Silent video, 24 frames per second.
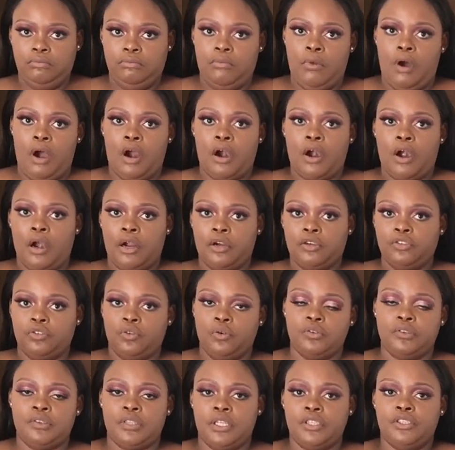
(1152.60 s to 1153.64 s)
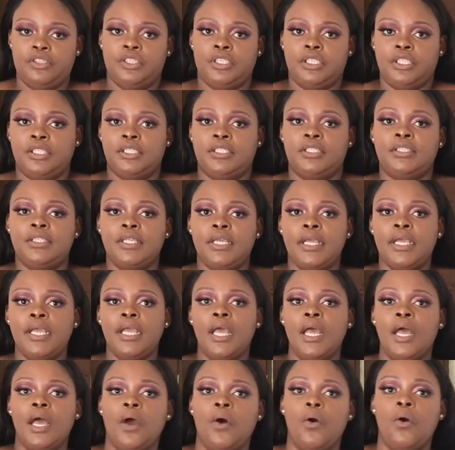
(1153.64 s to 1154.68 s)
mark croc shorts that you're gonna
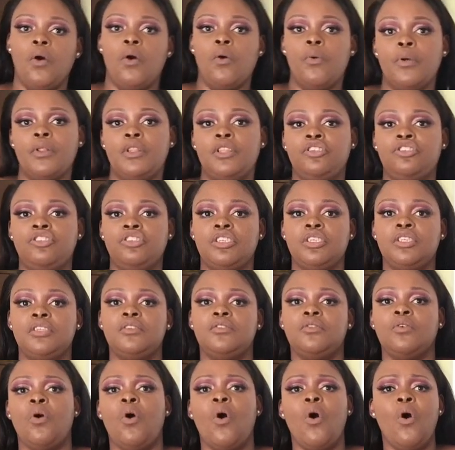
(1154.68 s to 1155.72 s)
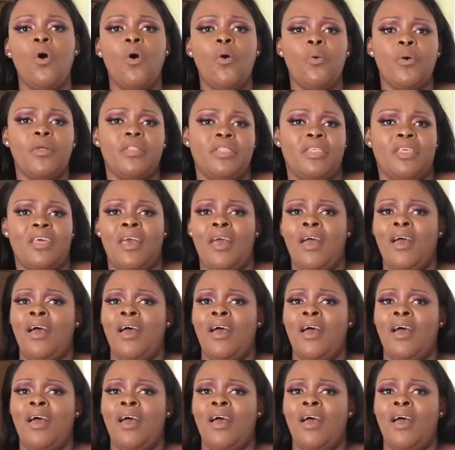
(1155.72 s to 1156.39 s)
see, or with jeans, or with